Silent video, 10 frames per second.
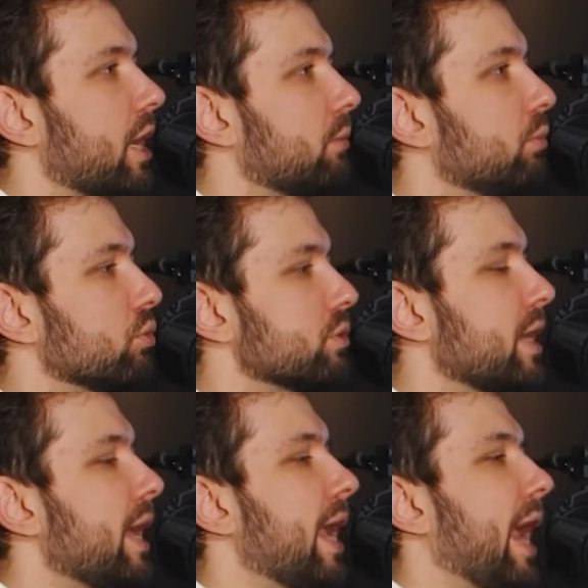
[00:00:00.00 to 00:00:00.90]
elbows,
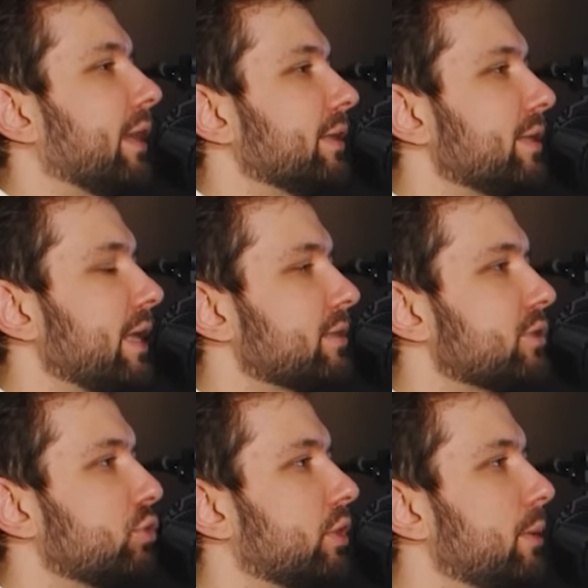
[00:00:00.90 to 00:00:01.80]
and he tends
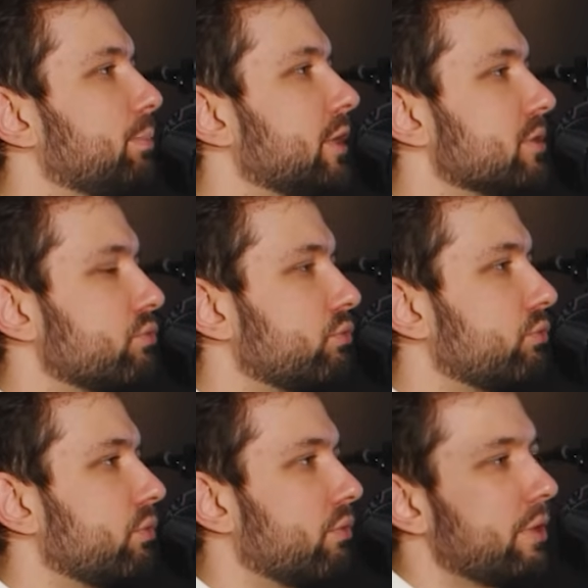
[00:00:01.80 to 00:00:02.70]
to keep his
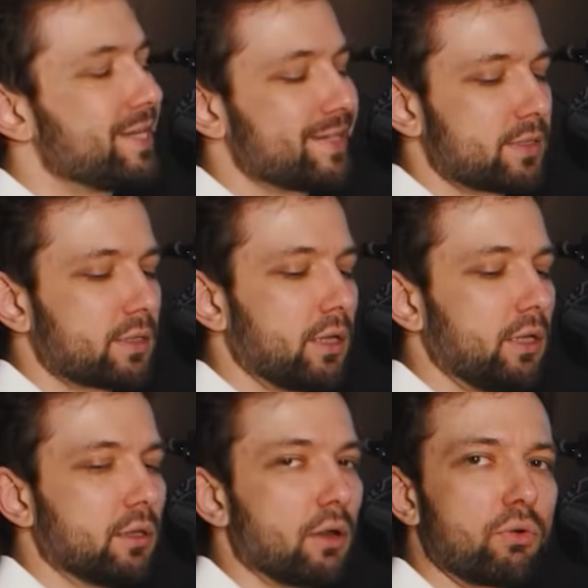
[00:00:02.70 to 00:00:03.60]
wrists
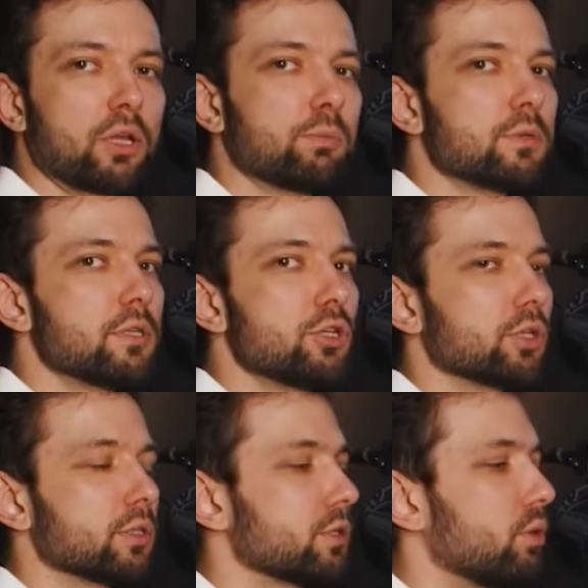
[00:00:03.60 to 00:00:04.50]
in a rigid
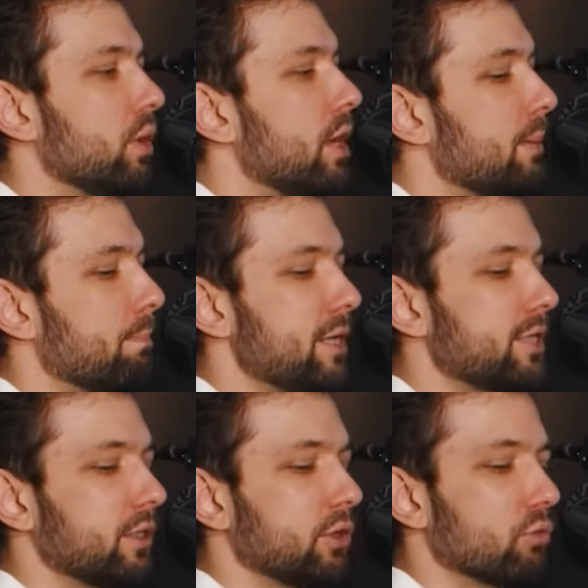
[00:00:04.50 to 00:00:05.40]
position, so
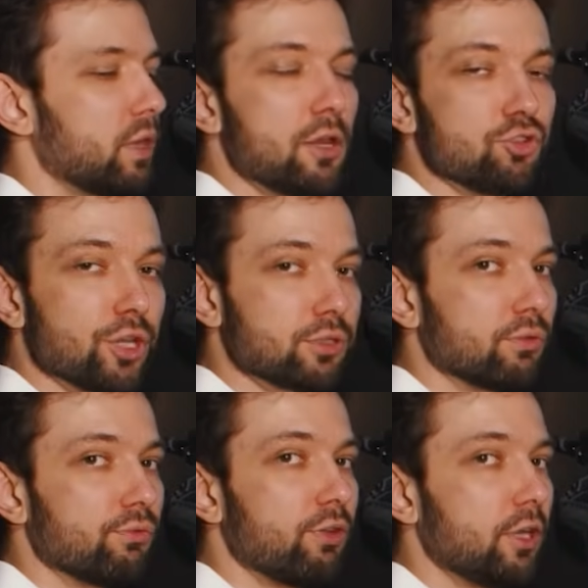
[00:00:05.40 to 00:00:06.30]
basically relying just on
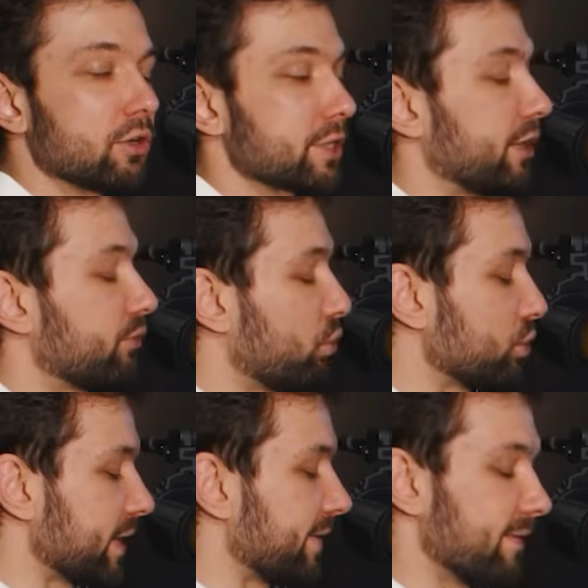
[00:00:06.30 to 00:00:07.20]
fingers. And of
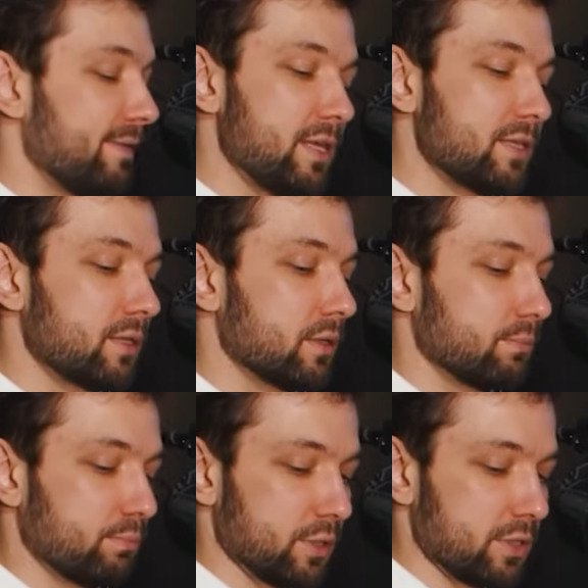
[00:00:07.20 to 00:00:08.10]
course, in this
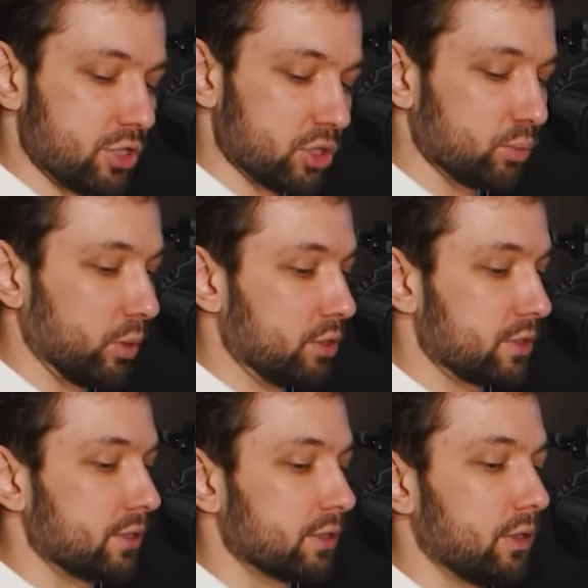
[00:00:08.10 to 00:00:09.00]
position, when you
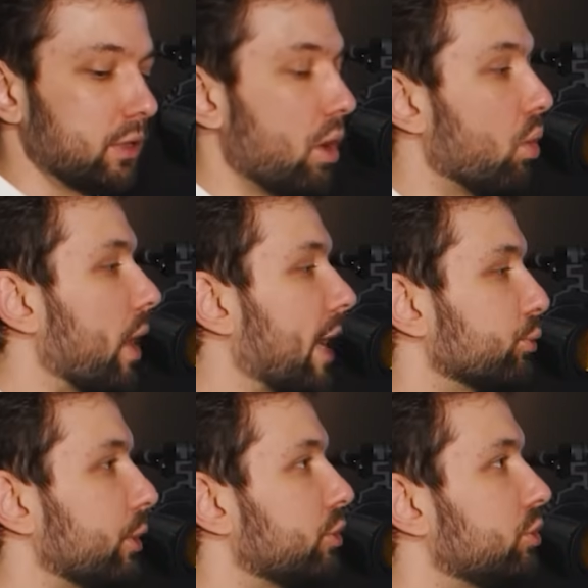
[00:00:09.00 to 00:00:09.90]
sit low and
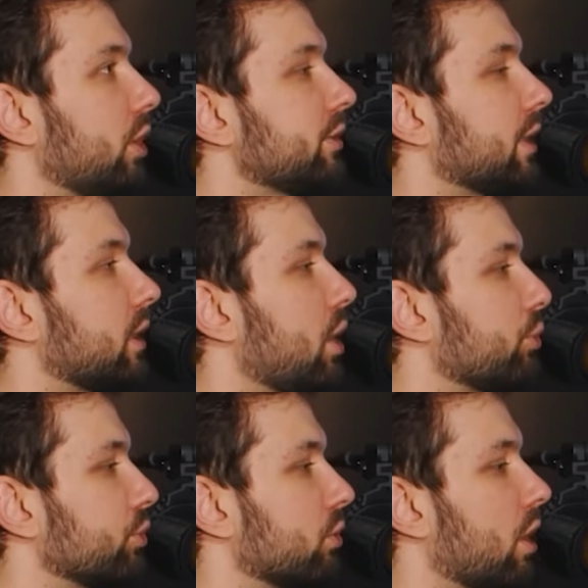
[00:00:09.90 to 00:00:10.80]
when you don't allow
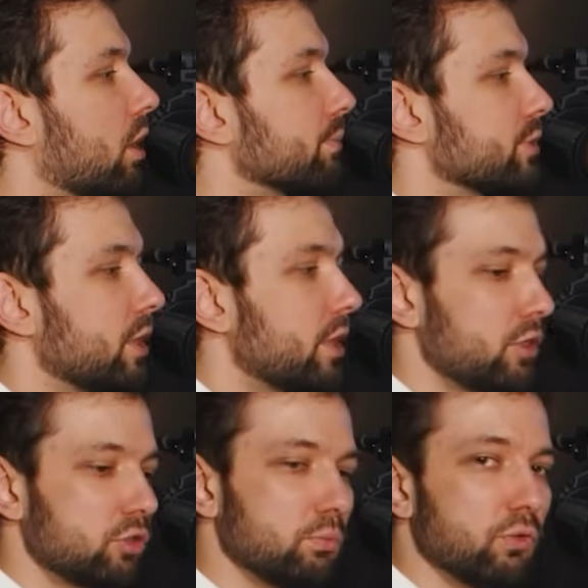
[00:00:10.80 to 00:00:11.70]
your arms
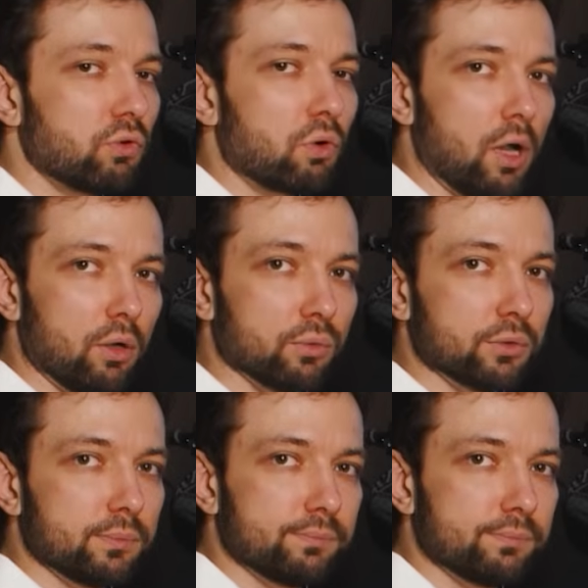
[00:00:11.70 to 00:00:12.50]
to move around,